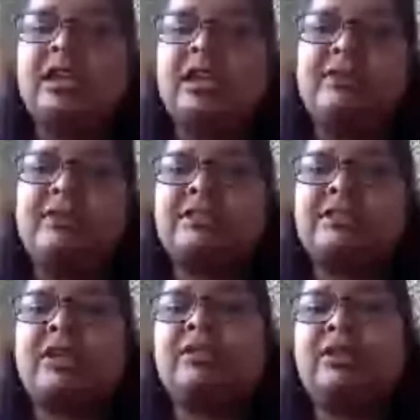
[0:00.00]
focus
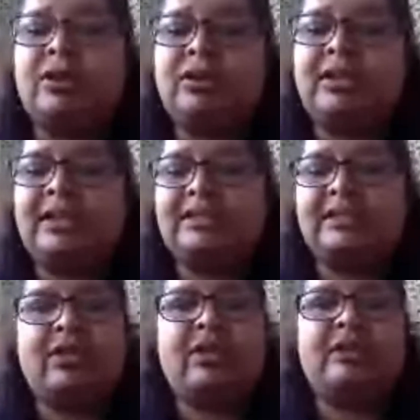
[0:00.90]
on the
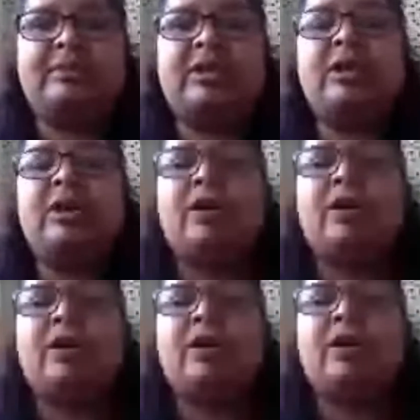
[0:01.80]
localized economy
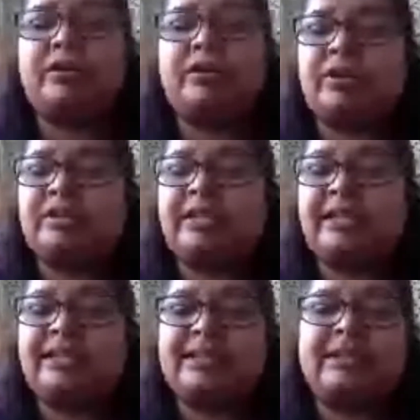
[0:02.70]
or work across a
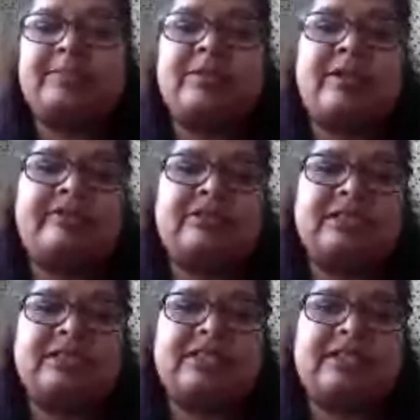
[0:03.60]
single province
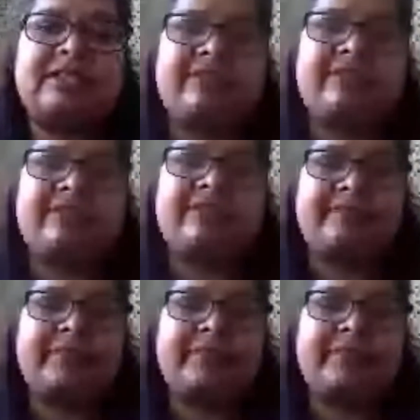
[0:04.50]
in South Africa.